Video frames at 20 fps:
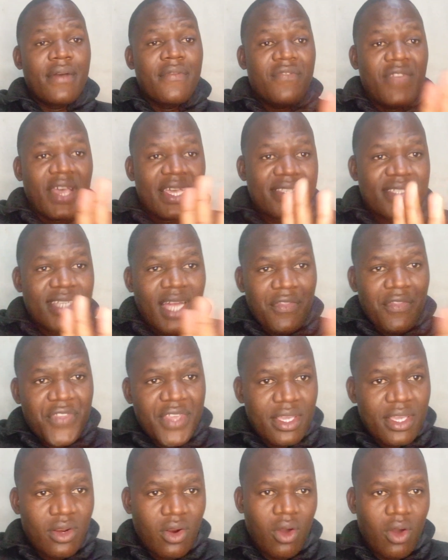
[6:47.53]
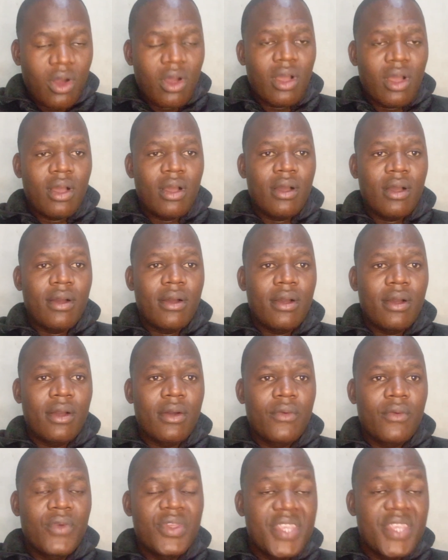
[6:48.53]
There's nothing wrong
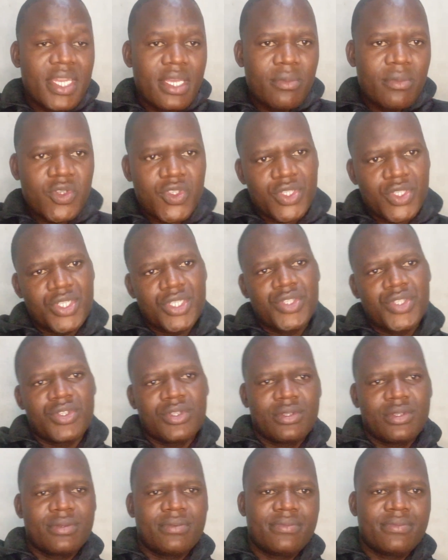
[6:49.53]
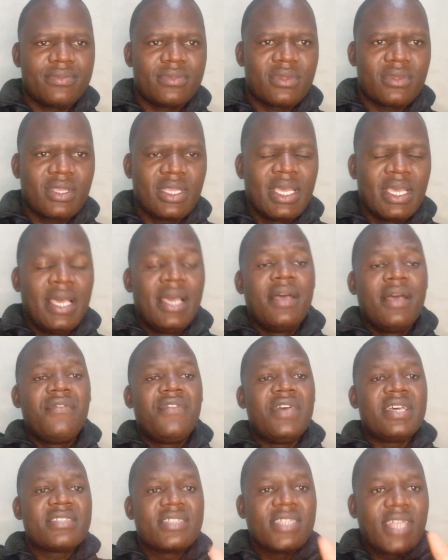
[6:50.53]
with the demonstration.
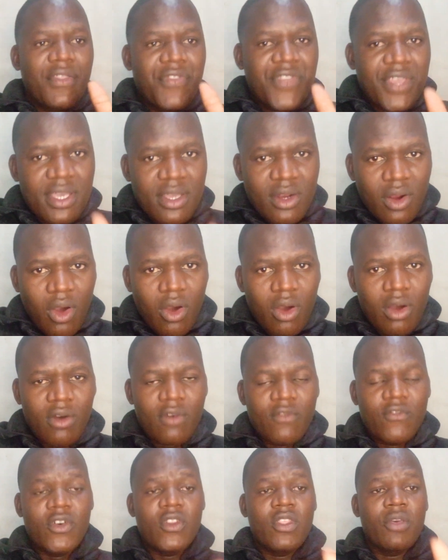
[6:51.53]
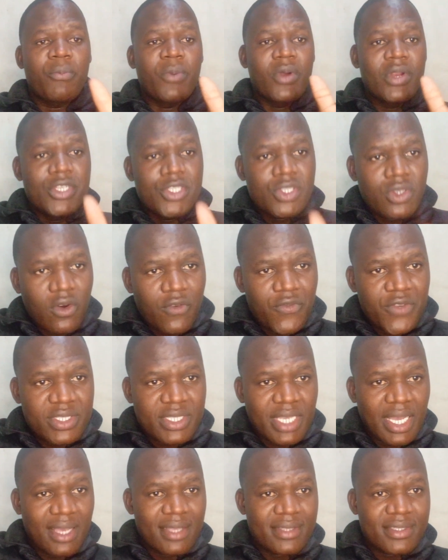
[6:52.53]
There's nothing wrong for the police
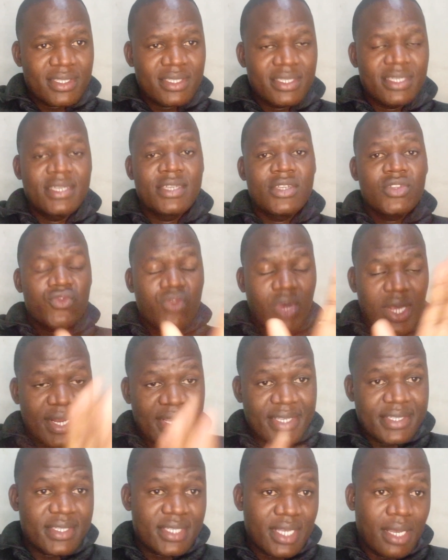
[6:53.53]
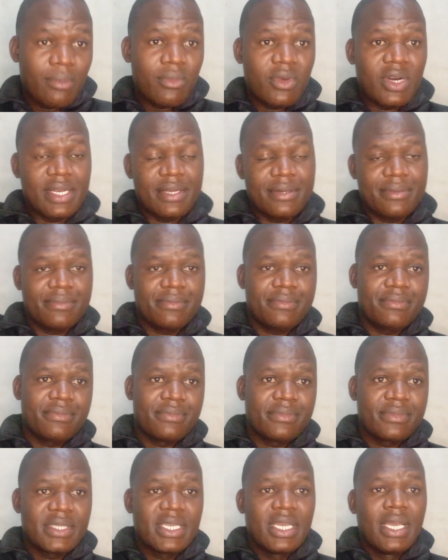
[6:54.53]
officers to arrest someone.
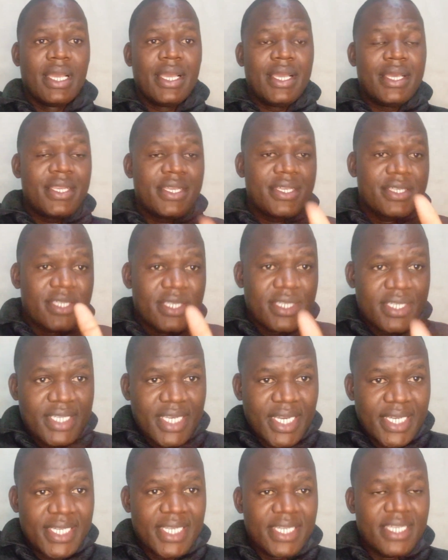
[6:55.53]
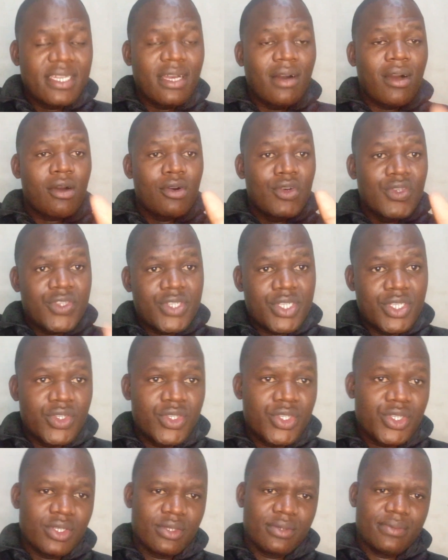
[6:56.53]
It is indicated in our
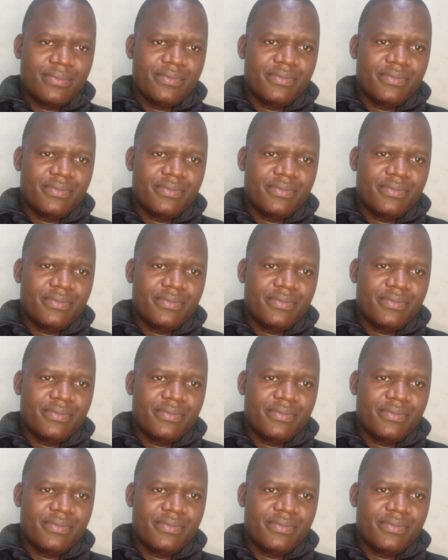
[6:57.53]
constitution.